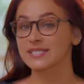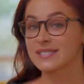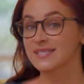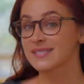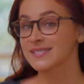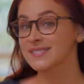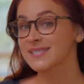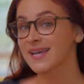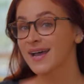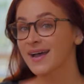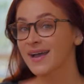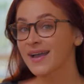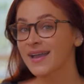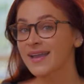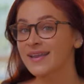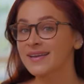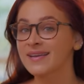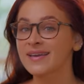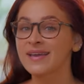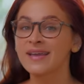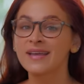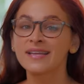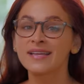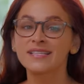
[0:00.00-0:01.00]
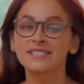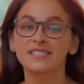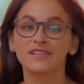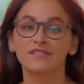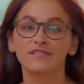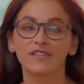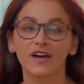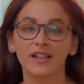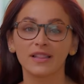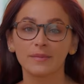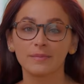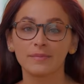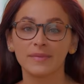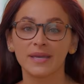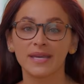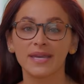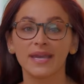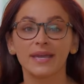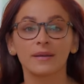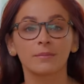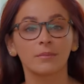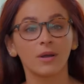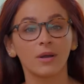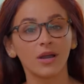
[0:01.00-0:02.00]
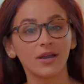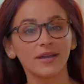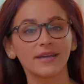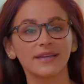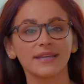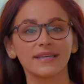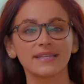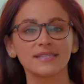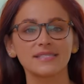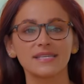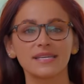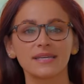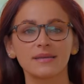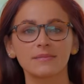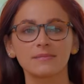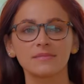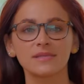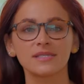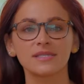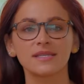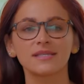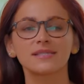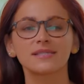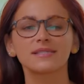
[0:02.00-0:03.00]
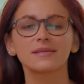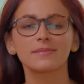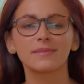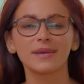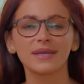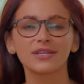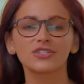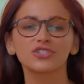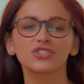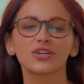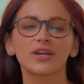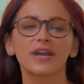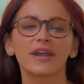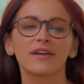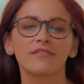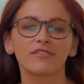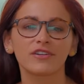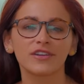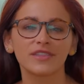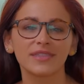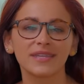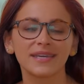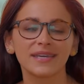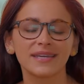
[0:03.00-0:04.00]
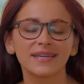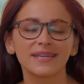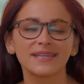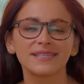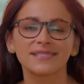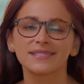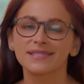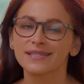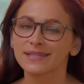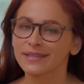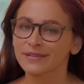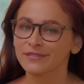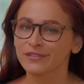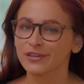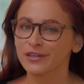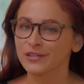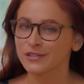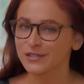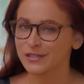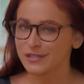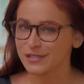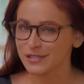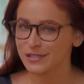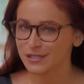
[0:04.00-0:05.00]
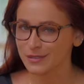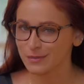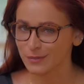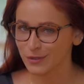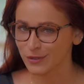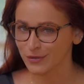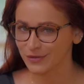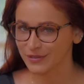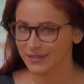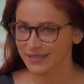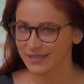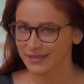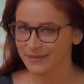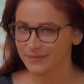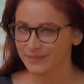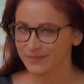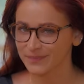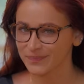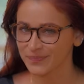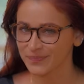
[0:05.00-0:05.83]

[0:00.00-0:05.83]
design, development, and marketing teams to make sure everything is delivered smoothly.